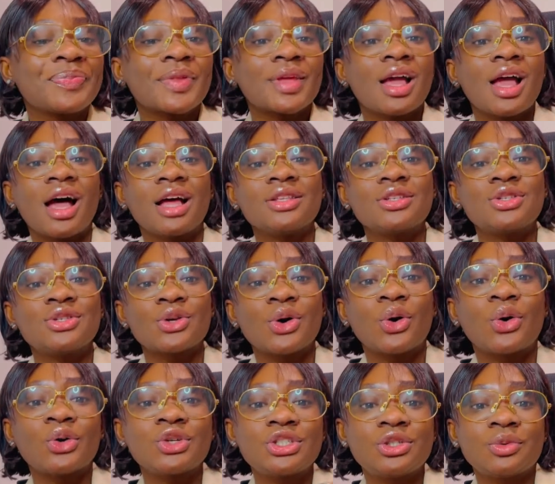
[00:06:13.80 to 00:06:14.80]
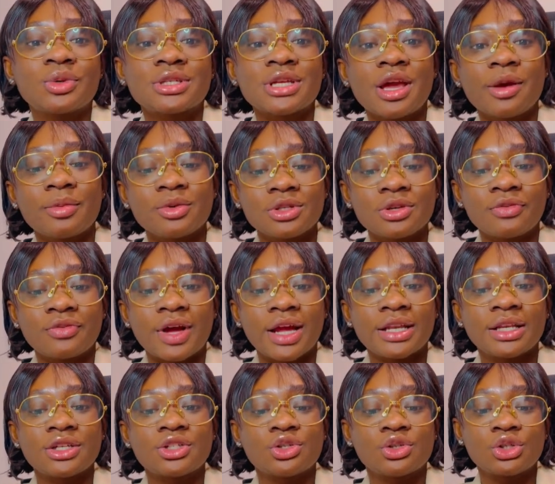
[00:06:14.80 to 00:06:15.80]
And so she was able to
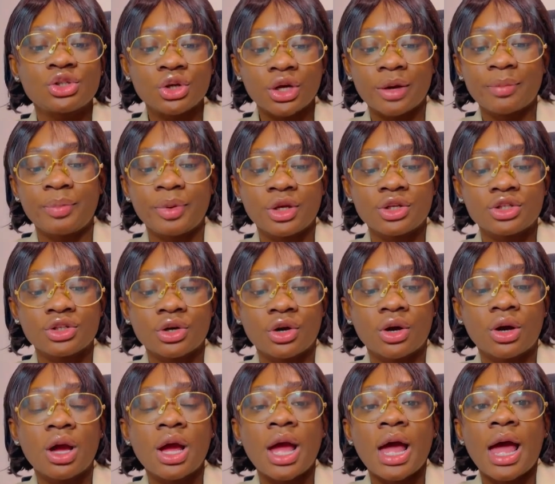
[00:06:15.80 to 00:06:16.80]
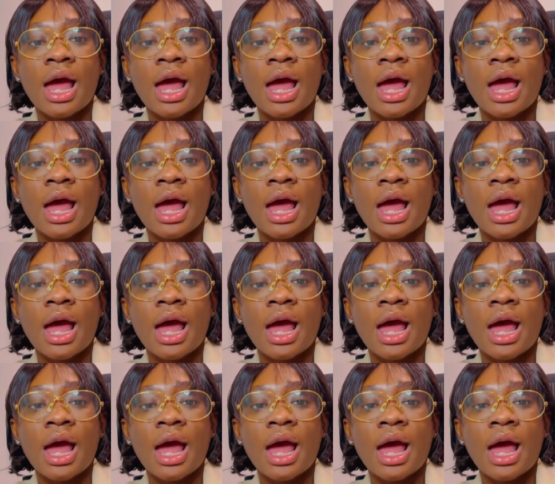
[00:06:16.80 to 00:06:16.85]
find it. She took a picture